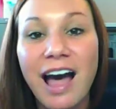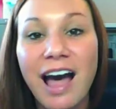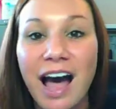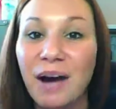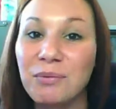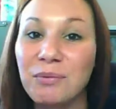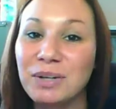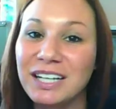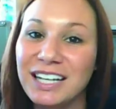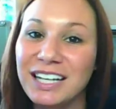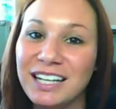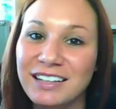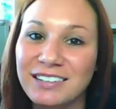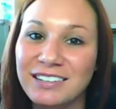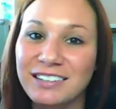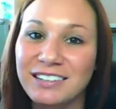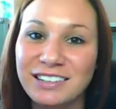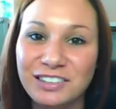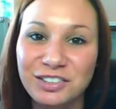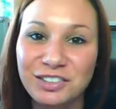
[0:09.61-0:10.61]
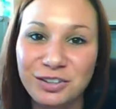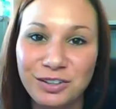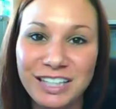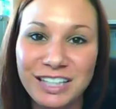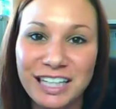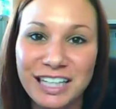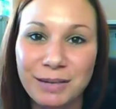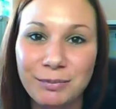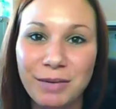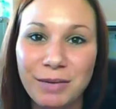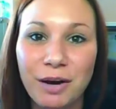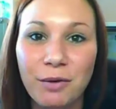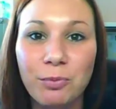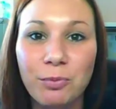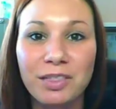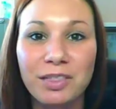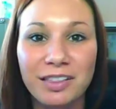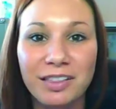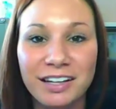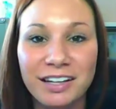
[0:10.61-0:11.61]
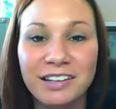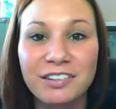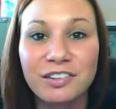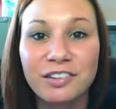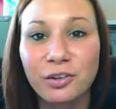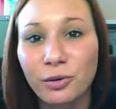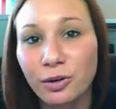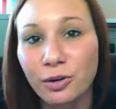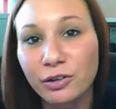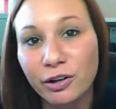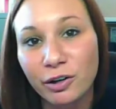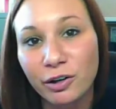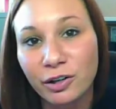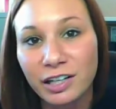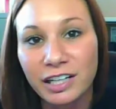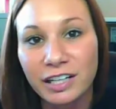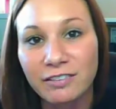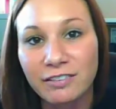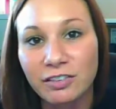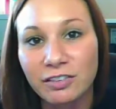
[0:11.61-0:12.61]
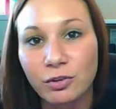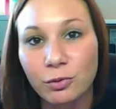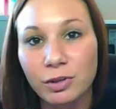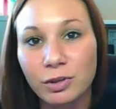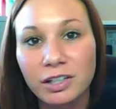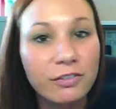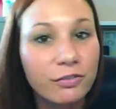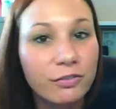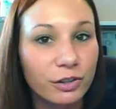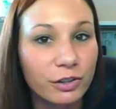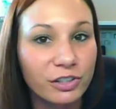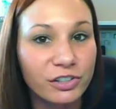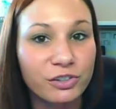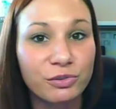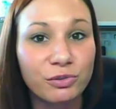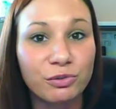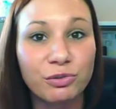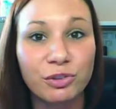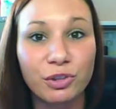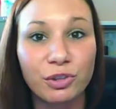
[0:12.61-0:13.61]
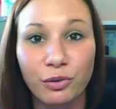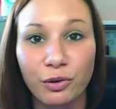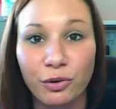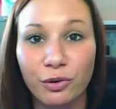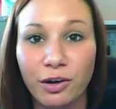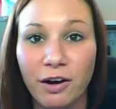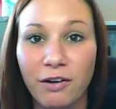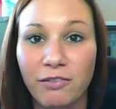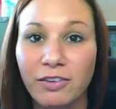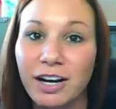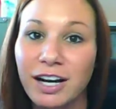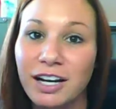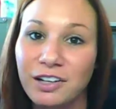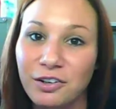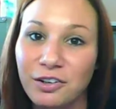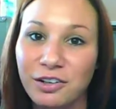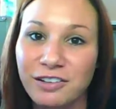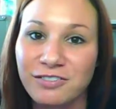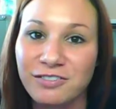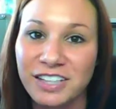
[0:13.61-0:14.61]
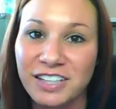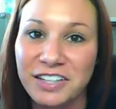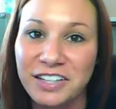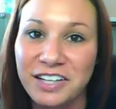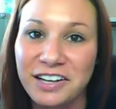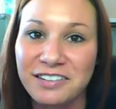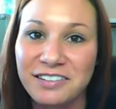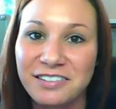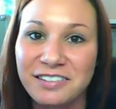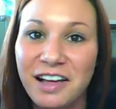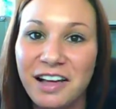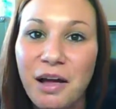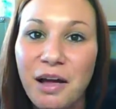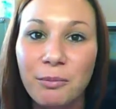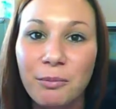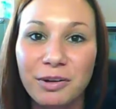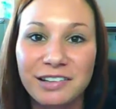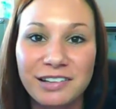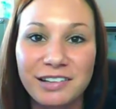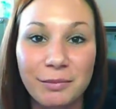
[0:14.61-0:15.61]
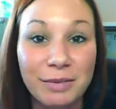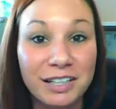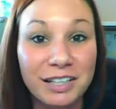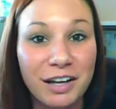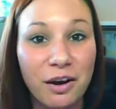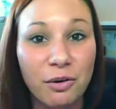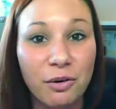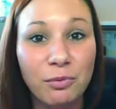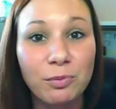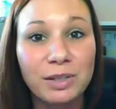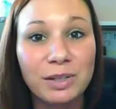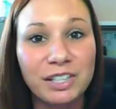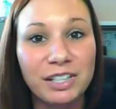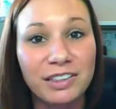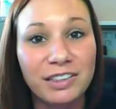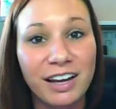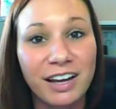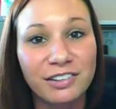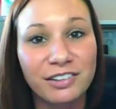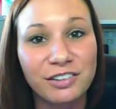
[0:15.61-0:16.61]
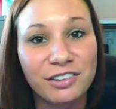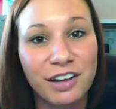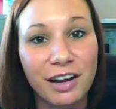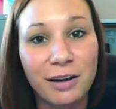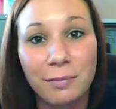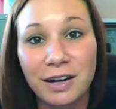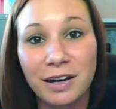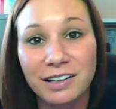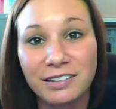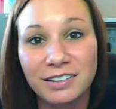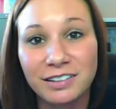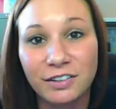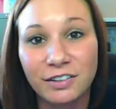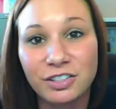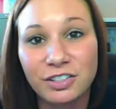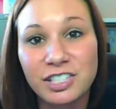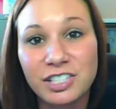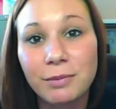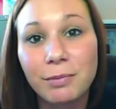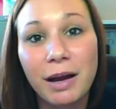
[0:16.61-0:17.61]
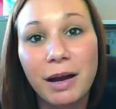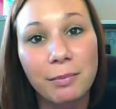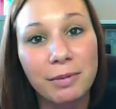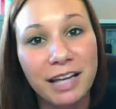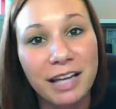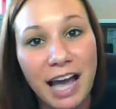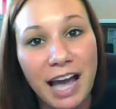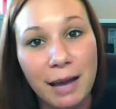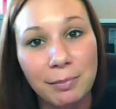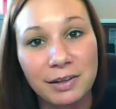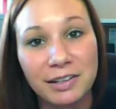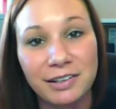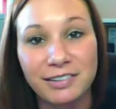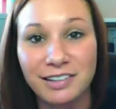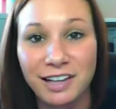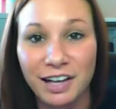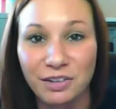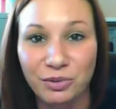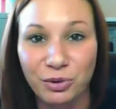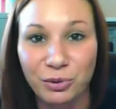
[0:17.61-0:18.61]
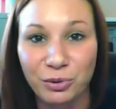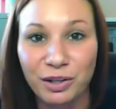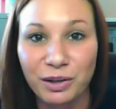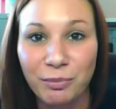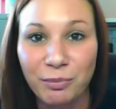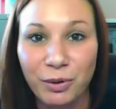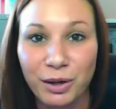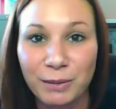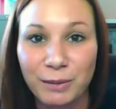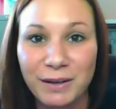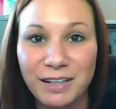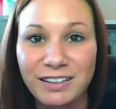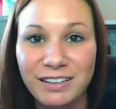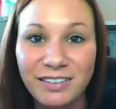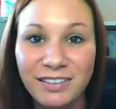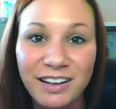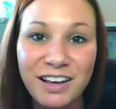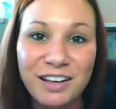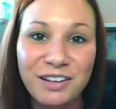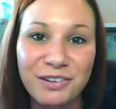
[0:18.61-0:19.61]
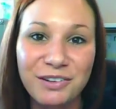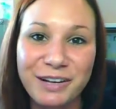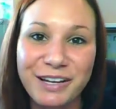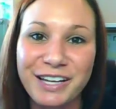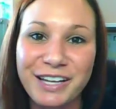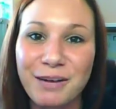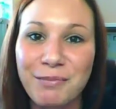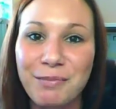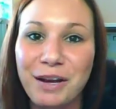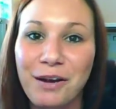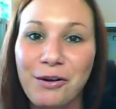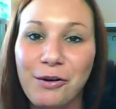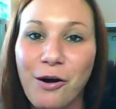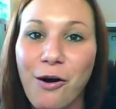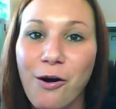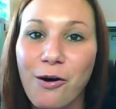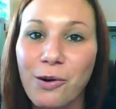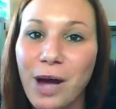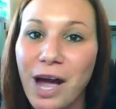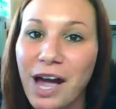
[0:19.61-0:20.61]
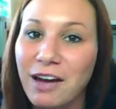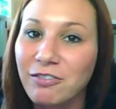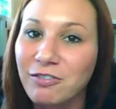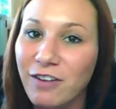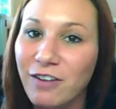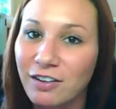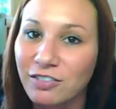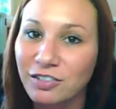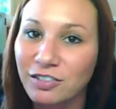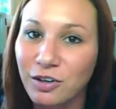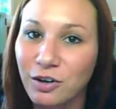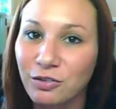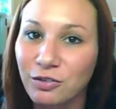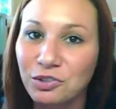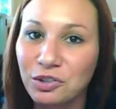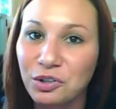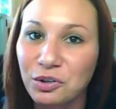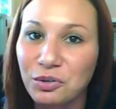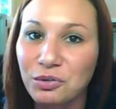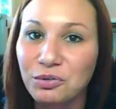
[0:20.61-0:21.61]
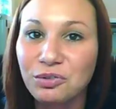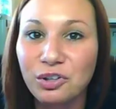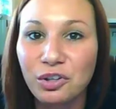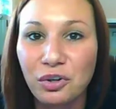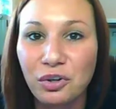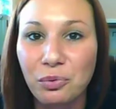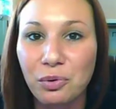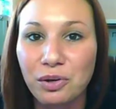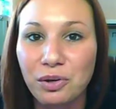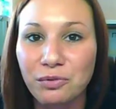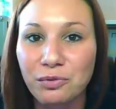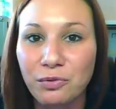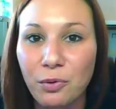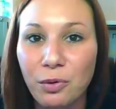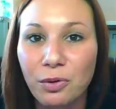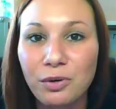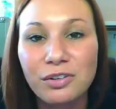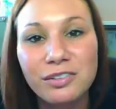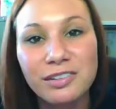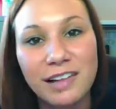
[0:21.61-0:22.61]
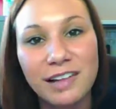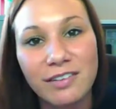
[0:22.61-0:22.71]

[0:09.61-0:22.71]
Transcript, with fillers: I went ahead and sent you an email with links to our current inventory for you to look over at your convenience. Please let me know when you'd like to stop by the dealership. I'll be happy to schedule an appointment. You can give me a call at 502-214-7166